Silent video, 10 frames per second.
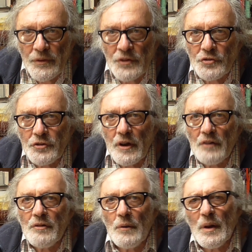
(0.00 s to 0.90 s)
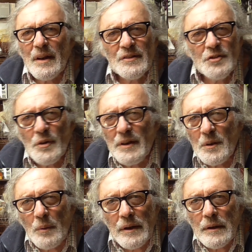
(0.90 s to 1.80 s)
this stuff. Oh well, I do
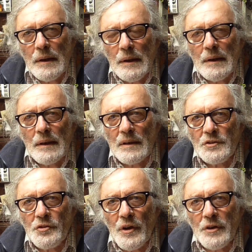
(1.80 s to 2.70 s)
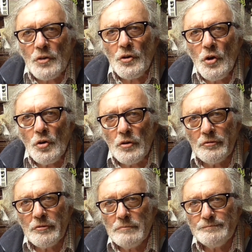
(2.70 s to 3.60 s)
anyway. I design on the
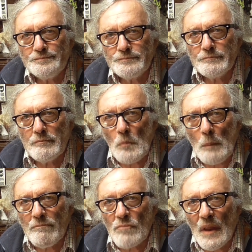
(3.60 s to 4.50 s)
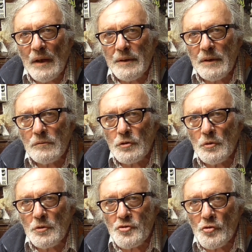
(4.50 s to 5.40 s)
hoof. I don't
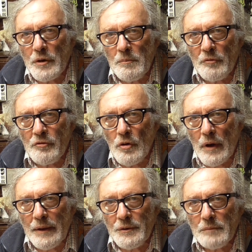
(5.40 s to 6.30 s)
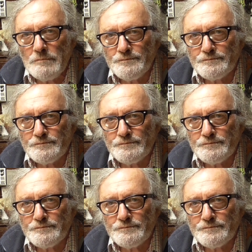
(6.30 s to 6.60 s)
do a drawing beforehand.